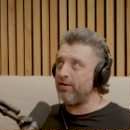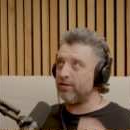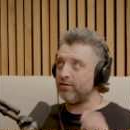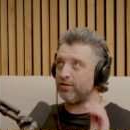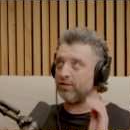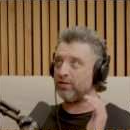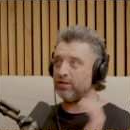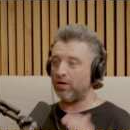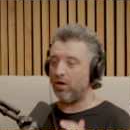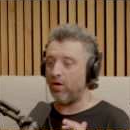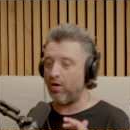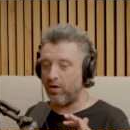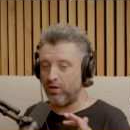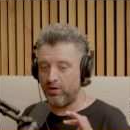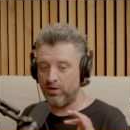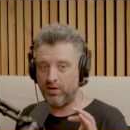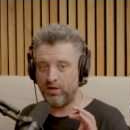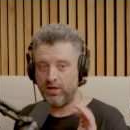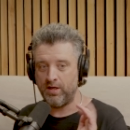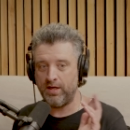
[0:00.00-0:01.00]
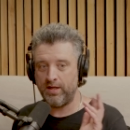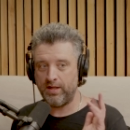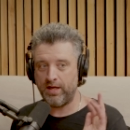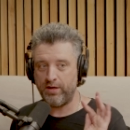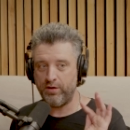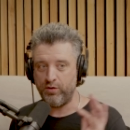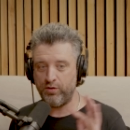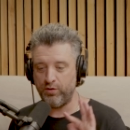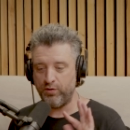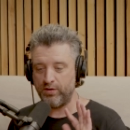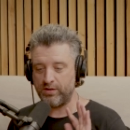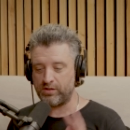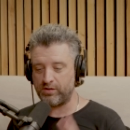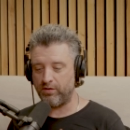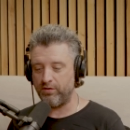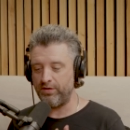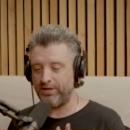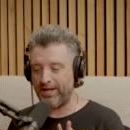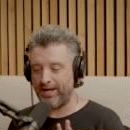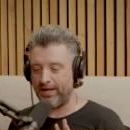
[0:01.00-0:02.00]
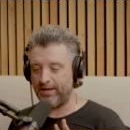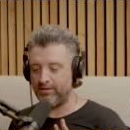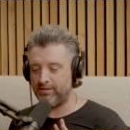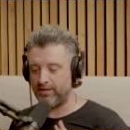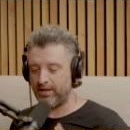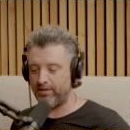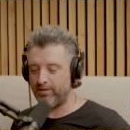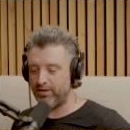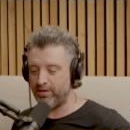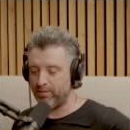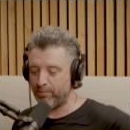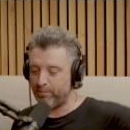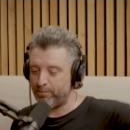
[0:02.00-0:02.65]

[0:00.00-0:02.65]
There's a song and you do the certain dance and then your